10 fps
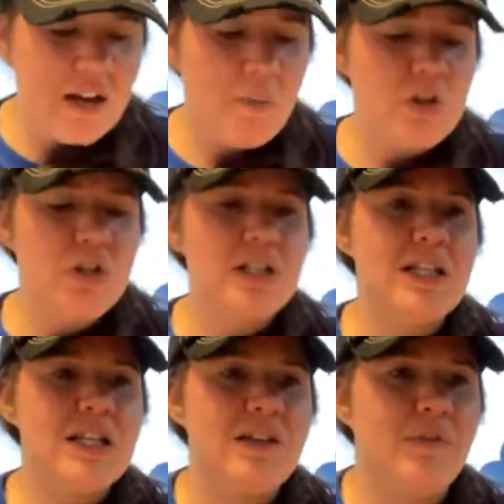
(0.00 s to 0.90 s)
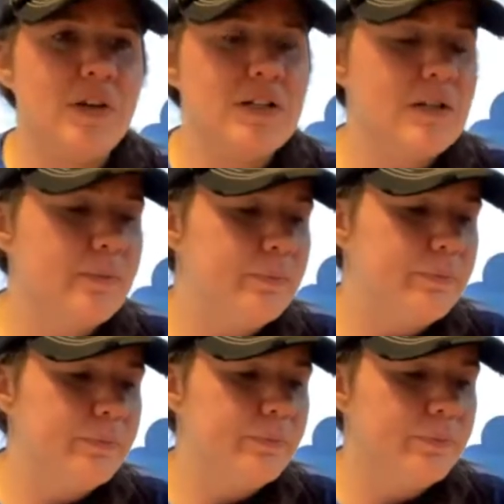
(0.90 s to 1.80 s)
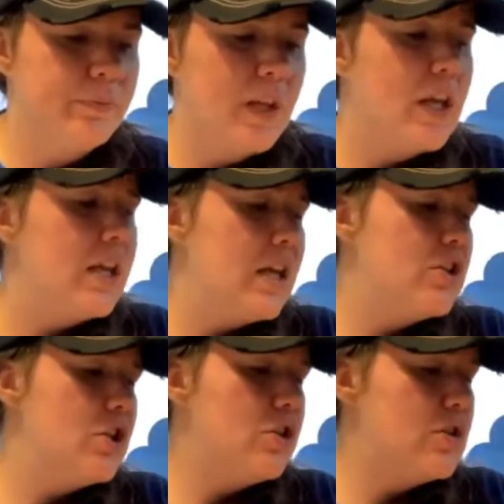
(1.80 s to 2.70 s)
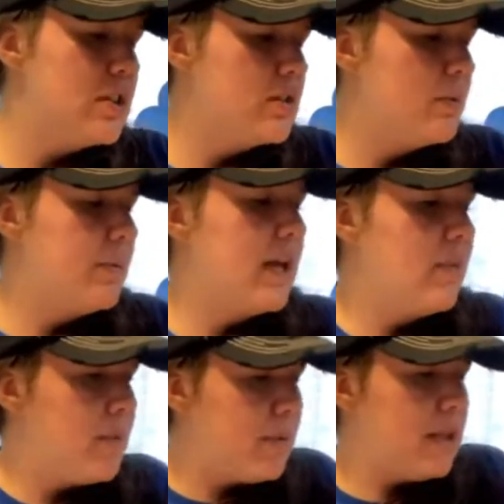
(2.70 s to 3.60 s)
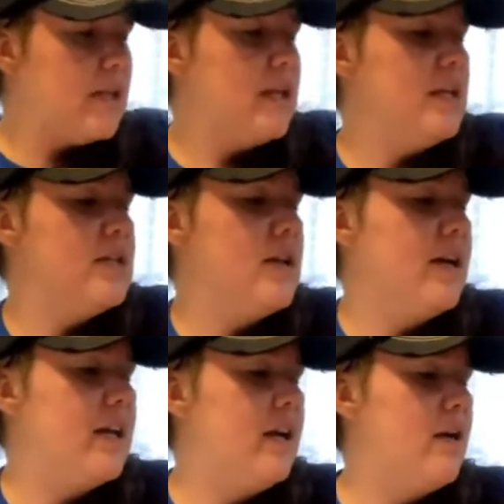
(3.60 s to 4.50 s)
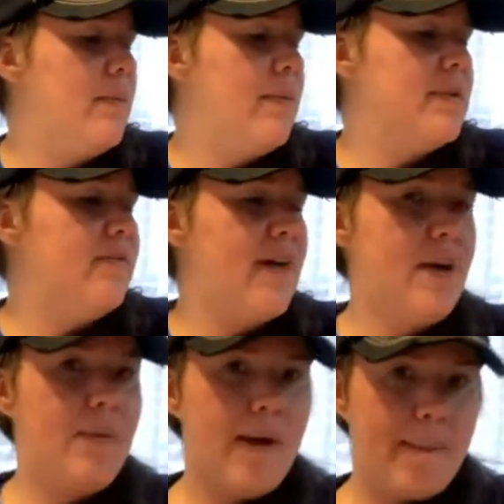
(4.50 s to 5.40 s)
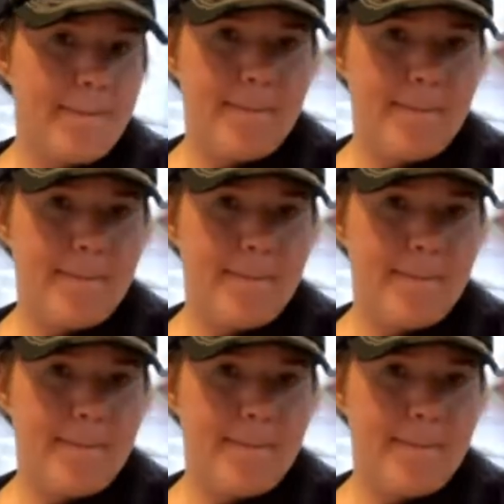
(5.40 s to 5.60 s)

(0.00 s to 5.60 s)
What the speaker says: I want you to see the difference. Yes, you can use this one, but can we please not get it on Mama's fabric?